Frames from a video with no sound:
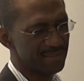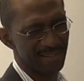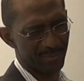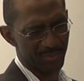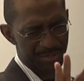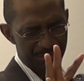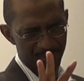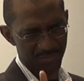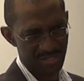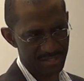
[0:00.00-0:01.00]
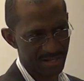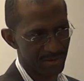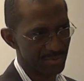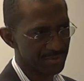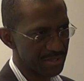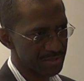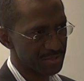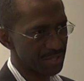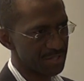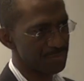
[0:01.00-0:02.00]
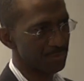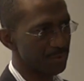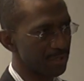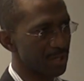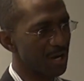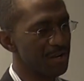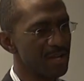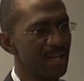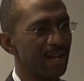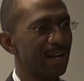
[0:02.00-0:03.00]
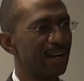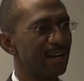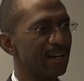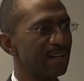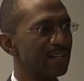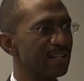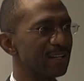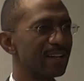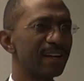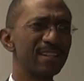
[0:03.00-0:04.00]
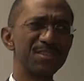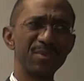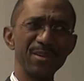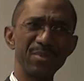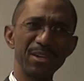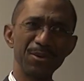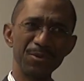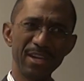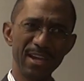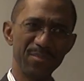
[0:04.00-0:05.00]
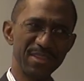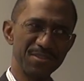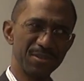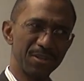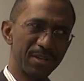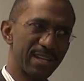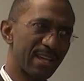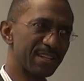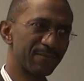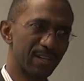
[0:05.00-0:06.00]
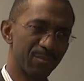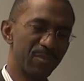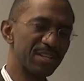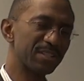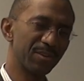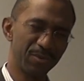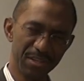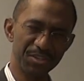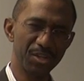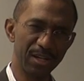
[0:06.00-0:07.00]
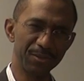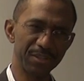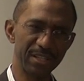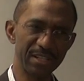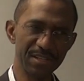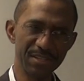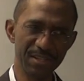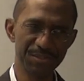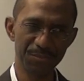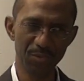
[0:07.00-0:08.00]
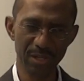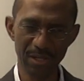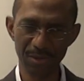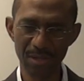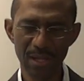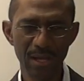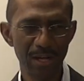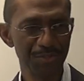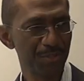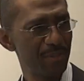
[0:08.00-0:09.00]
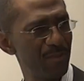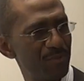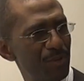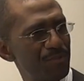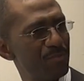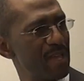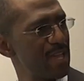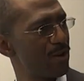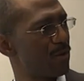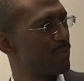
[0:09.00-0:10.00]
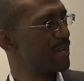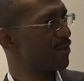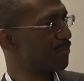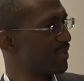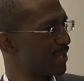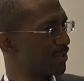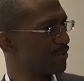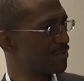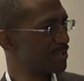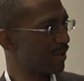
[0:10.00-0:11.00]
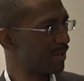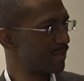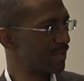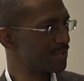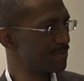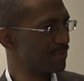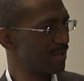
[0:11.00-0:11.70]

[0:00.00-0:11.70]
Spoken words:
numbers, would be a terrible thing to work on. Colors might be okay, but then you're looking at developmentally where the child is as well. Also, those may or may not be a good target.